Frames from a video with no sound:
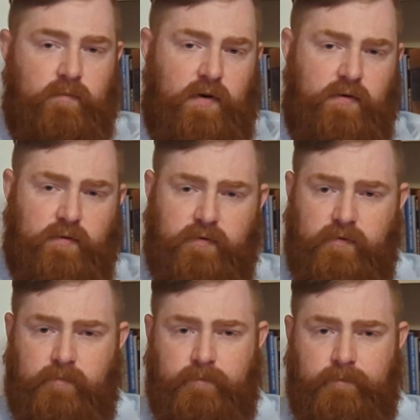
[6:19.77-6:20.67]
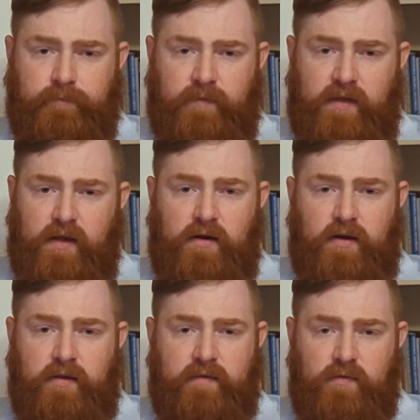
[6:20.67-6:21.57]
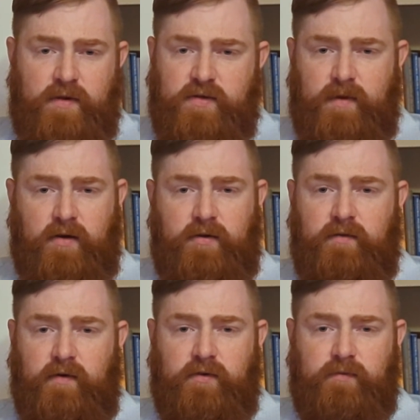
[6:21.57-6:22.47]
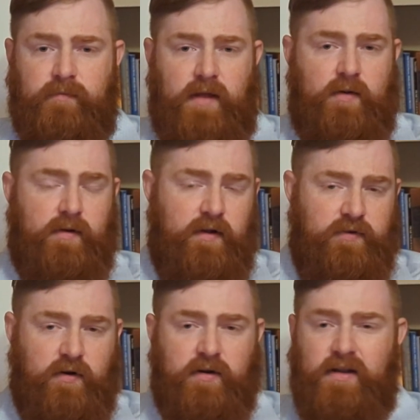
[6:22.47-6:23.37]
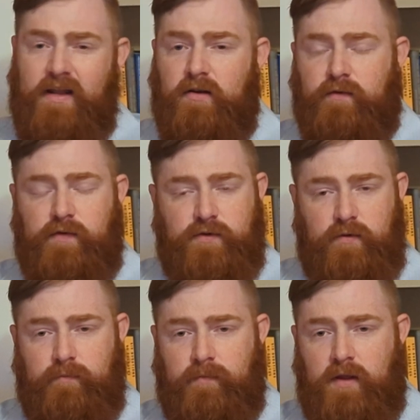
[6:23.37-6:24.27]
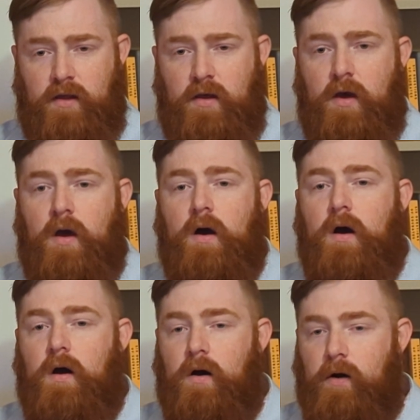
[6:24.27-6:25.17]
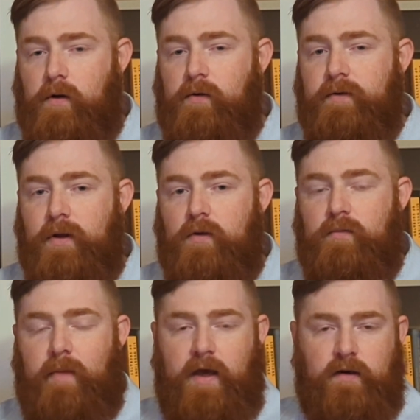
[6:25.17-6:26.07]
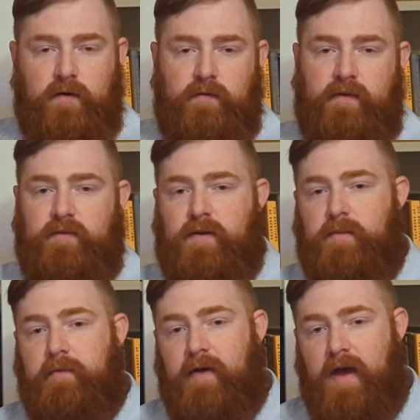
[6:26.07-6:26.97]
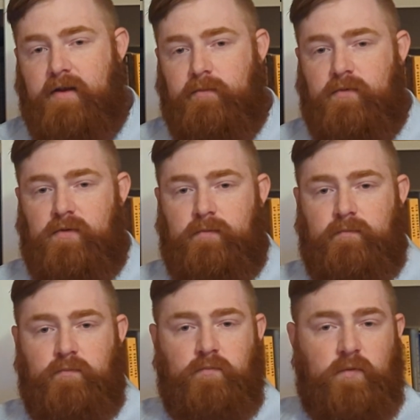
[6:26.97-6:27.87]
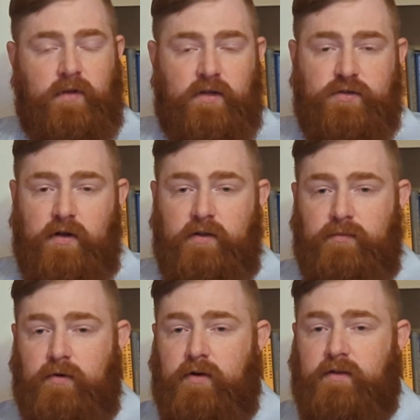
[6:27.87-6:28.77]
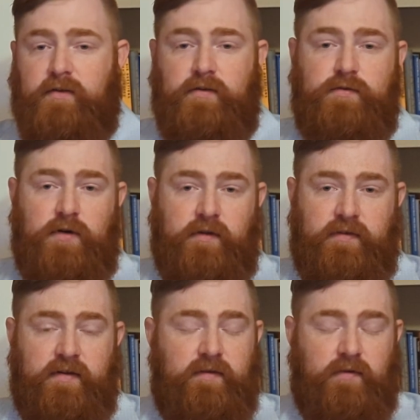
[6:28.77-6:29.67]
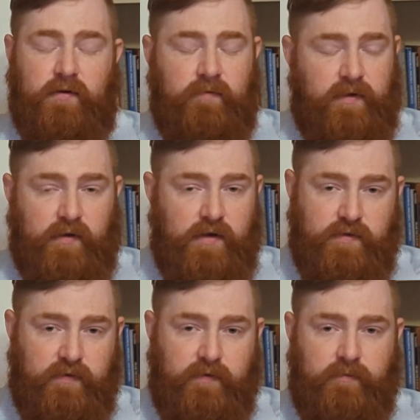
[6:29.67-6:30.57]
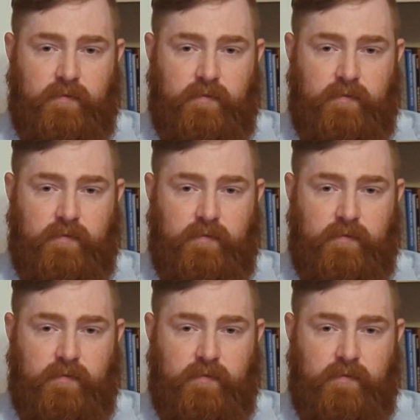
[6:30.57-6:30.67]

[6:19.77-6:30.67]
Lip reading: Particles. They carry all the information about our universe, how it got started, and our future. All known matter is made up of atoms, electrons, protons, and neutrons in different configurations.